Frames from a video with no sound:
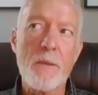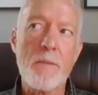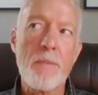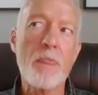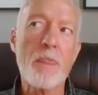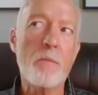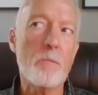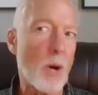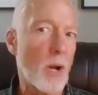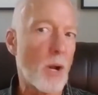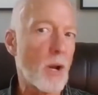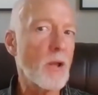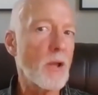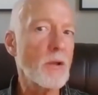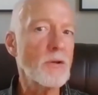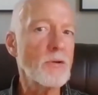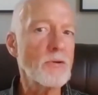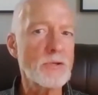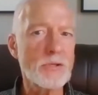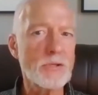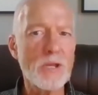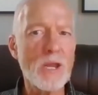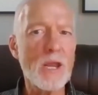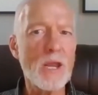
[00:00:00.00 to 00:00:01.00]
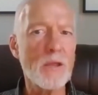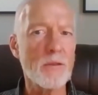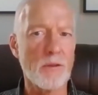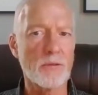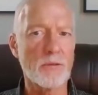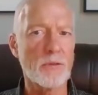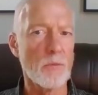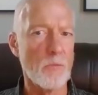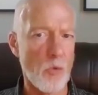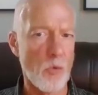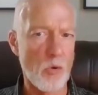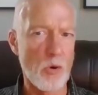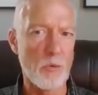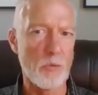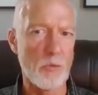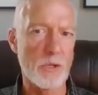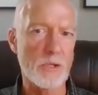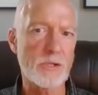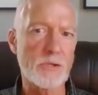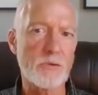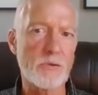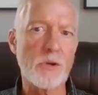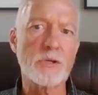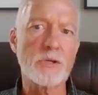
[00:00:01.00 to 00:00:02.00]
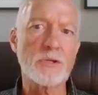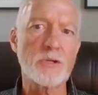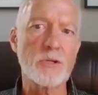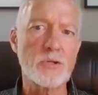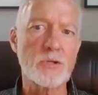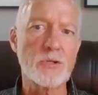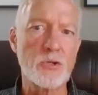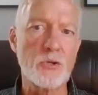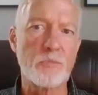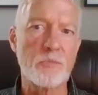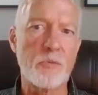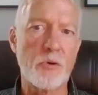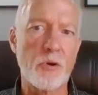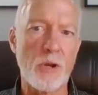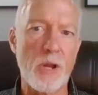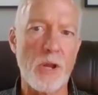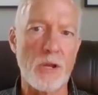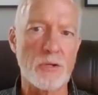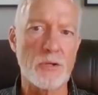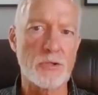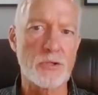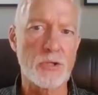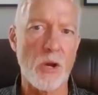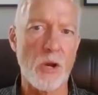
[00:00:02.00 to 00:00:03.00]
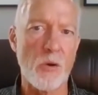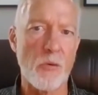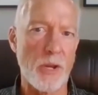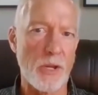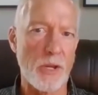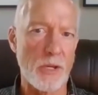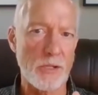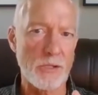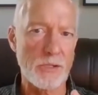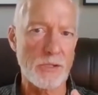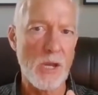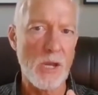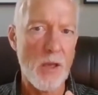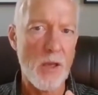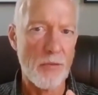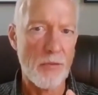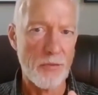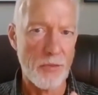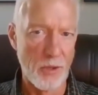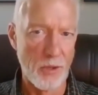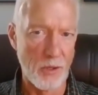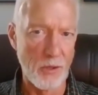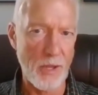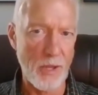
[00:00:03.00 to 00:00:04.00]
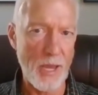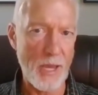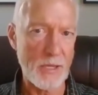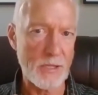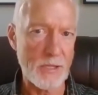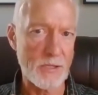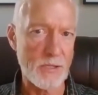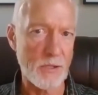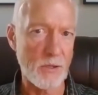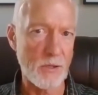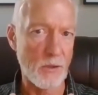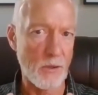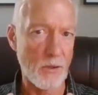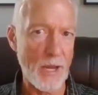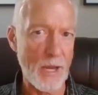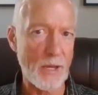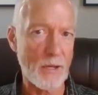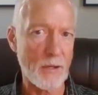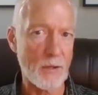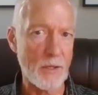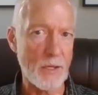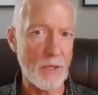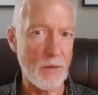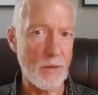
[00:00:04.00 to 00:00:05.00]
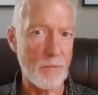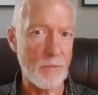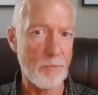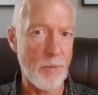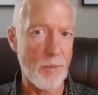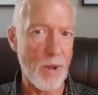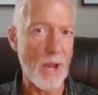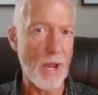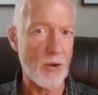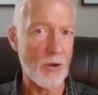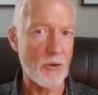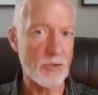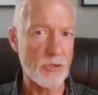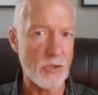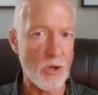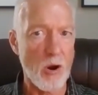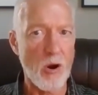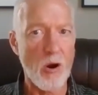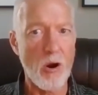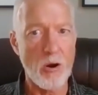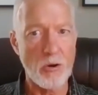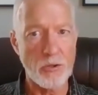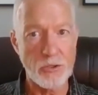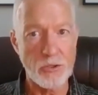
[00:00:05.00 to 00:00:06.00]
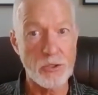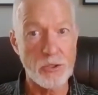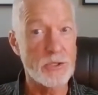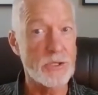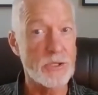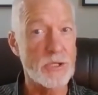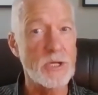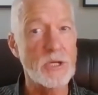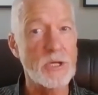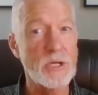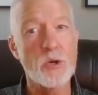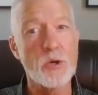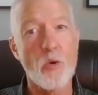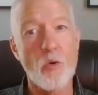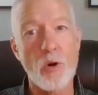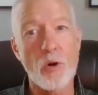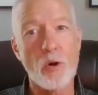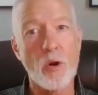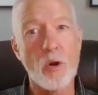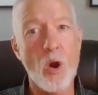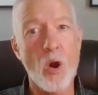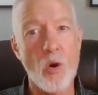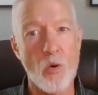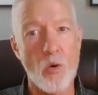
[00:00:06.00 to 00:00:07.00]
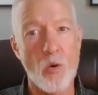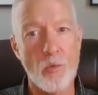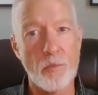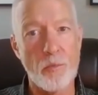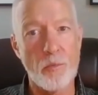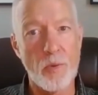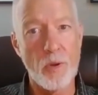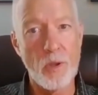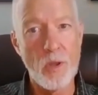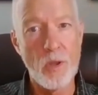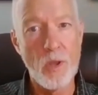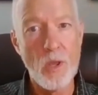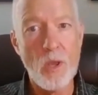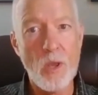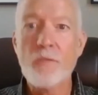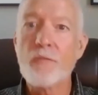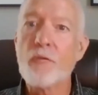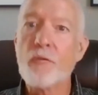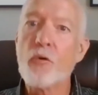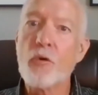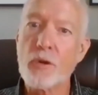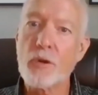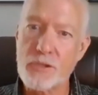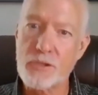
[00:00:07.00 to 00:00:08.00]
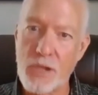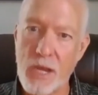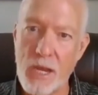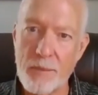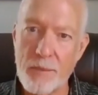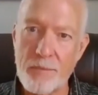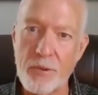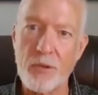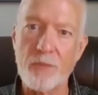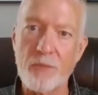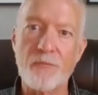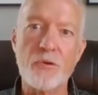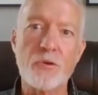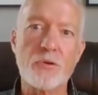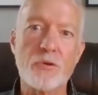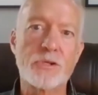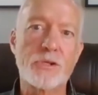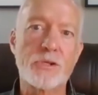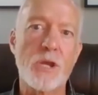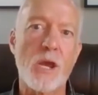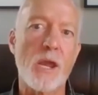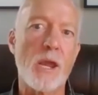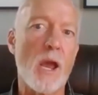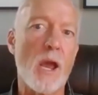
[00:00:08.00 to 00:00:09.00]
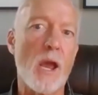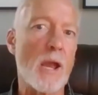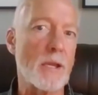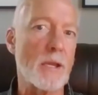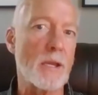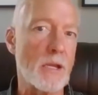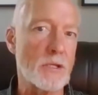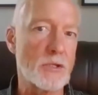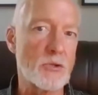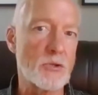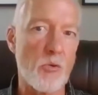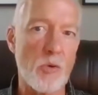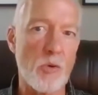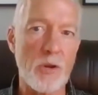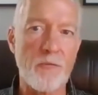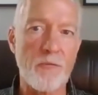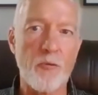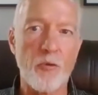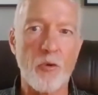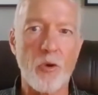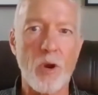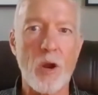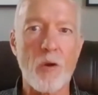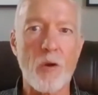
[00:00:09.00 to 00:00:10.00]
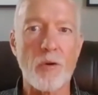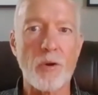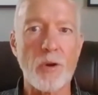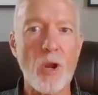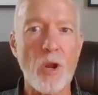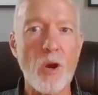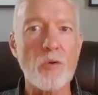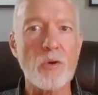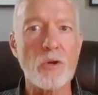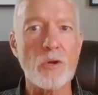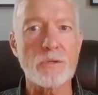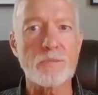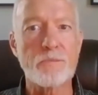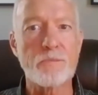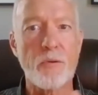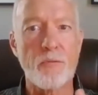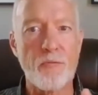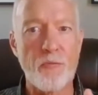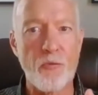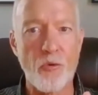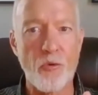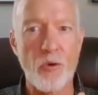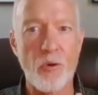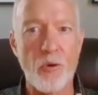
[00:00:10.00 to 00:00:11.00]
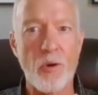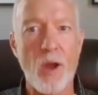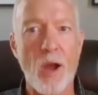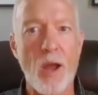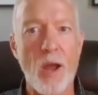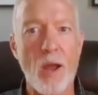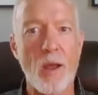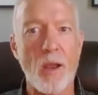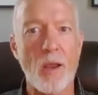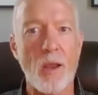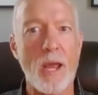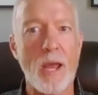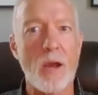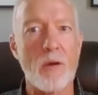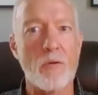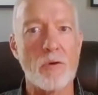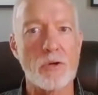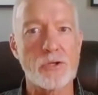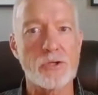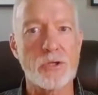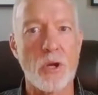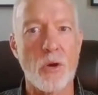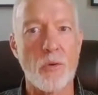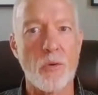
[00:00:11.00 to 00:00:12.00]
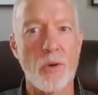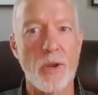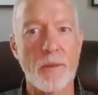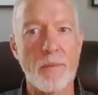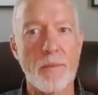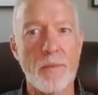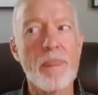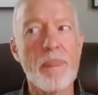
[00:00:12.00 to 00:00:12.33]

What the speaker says: but understand that the more restrictions you put on showings, the less likely buyers are to see your home. For example, if you say, I need 24-hour notice before I allow a showing,